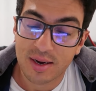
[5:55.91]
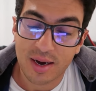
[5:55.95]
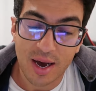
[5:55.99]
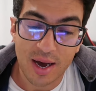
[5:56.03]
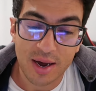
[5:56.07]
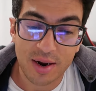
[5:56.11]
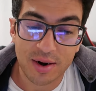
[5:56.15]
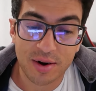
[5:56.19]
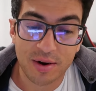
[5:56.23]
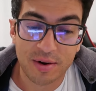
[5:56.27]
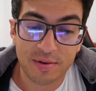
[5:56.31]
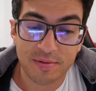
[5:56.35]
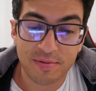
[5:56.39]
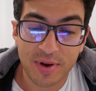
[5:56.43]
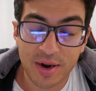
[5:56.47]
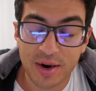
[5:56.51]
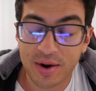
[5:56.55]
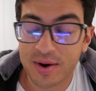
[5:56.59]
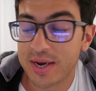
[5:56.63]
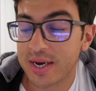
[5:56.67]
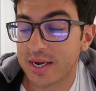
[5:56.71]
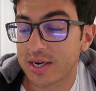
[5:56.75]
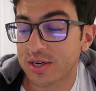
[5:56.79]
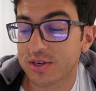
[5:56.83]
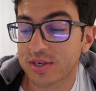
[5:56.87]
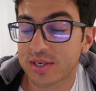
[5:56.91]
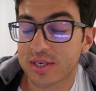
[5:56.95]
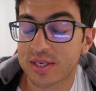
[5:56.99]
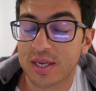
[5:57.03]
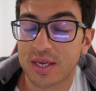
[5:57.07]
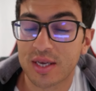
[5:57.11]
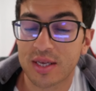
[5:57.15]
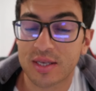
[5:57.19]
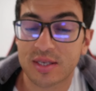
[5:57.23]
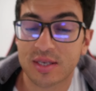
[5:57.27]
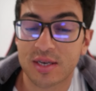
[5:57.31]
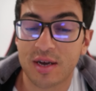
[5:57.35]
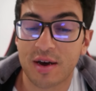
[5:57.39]
I don't know, very
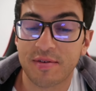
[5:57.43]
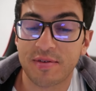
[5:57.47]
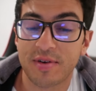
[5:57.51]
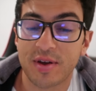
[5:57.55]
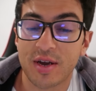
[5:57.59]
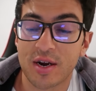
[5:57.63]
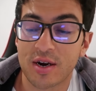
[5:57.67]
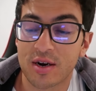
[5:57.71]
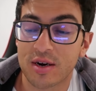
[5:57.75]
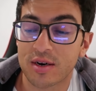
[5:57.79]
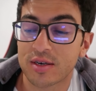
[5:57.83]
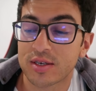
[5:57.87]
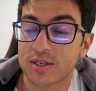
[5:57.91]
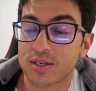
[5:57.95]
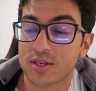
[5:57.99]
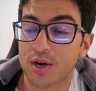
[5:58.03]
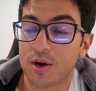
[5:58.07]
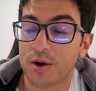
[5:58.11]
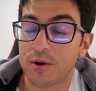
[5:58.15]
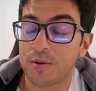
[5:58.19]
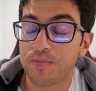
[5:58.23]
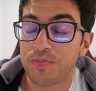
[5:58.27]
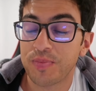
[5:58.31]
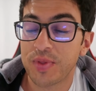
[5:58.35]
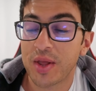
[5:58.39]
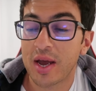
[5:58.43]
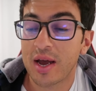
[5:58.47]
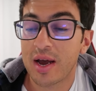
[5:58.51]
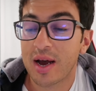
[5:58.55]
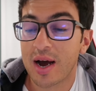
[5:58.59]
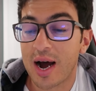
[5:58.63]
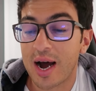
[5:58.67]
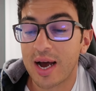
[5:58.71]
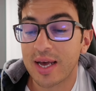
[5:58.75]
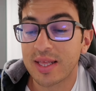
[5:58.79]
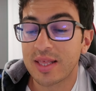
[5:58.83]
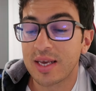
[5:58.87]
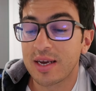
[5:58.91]
interesting stuff here. So
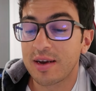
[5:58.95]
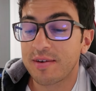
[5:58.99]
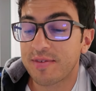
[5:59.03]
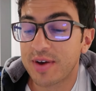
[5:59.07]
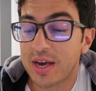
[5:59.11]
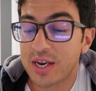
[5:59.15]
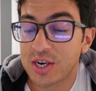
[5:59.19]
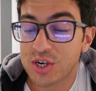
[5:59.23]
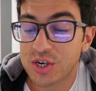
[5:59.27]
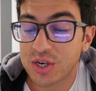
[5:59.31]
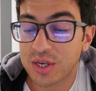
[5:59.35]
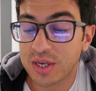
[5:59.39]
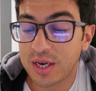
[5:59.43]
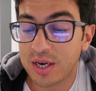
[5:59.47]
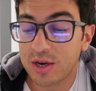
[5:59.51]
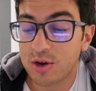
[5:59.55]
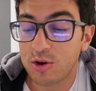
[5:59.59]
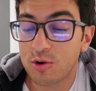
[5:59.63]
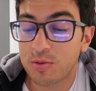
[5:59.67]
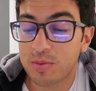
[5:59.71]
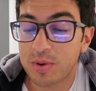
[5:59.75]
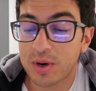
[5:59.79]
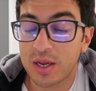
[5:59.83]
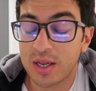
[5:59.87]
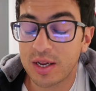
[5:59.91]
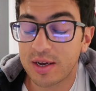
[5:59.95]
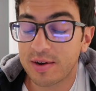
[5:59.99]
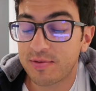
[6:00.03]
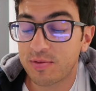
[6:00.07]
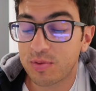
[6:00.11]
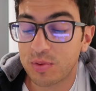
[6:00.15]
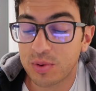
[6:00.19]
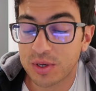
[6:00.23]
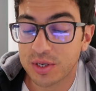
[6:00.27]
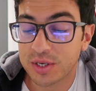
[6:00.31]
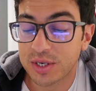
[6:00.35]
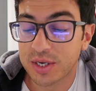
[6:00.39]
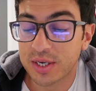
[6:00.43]
I think eventually Uber and Lyft will